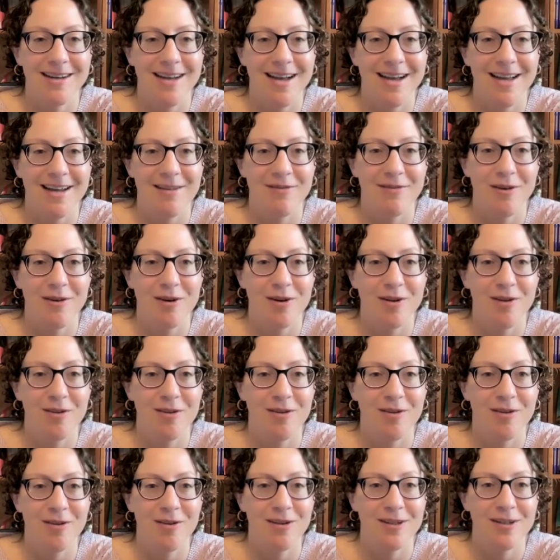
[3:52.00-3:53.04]
kind of all
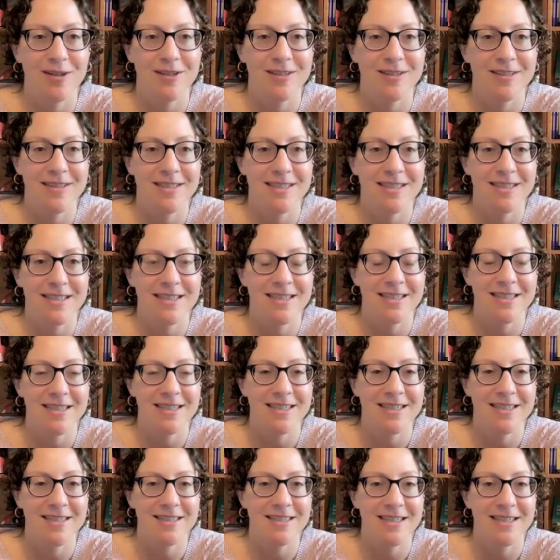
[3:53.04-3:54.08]
the literacy
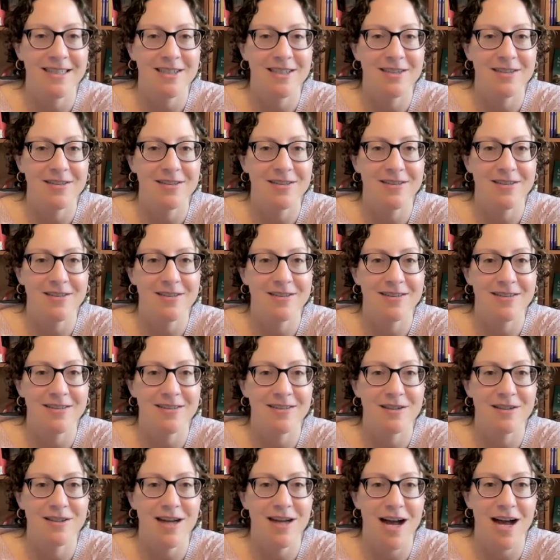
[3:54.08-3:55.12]
essentials
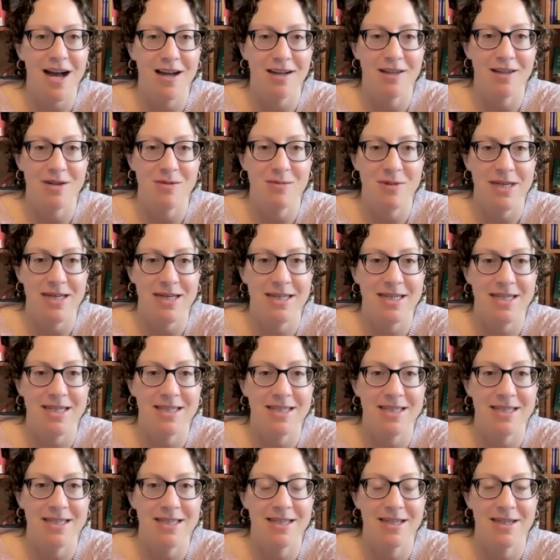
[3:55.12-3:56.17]

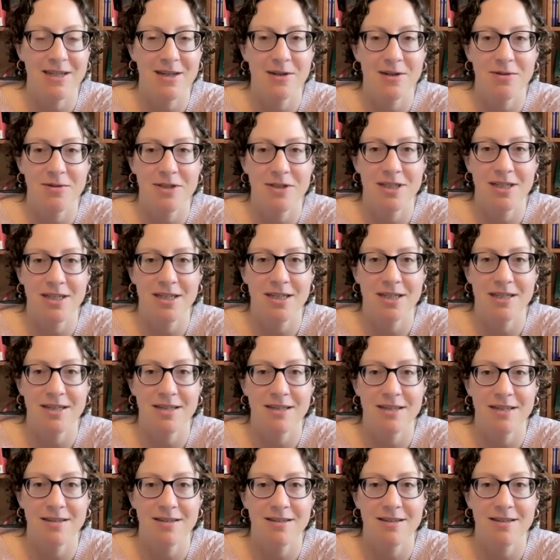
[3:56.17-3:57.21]
documents, the
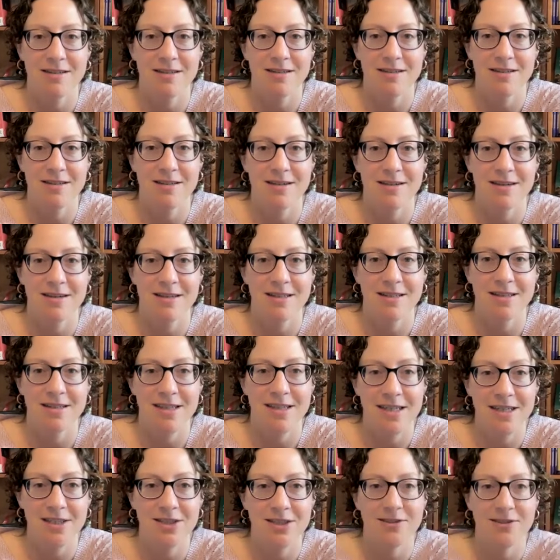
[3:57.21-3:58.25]
coaching
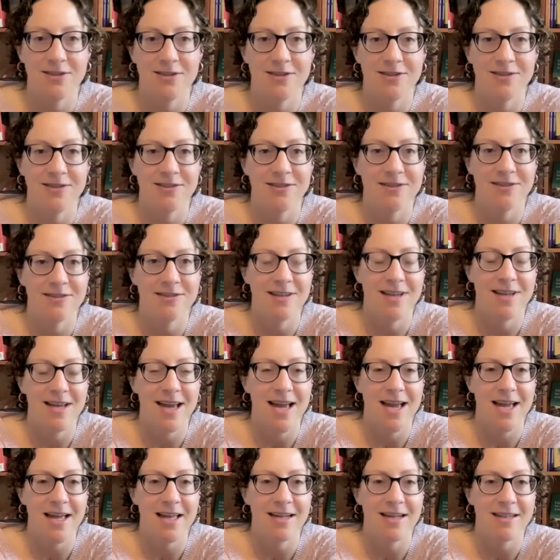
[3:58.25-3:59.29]
essentials
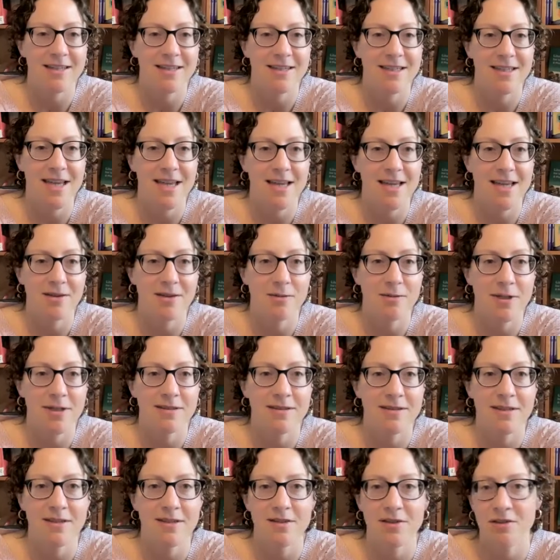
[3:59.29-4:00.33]
and the K-3
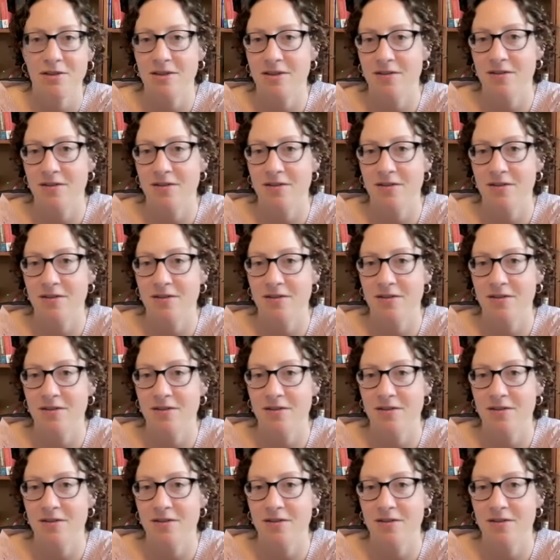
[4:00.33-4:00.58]
essentials,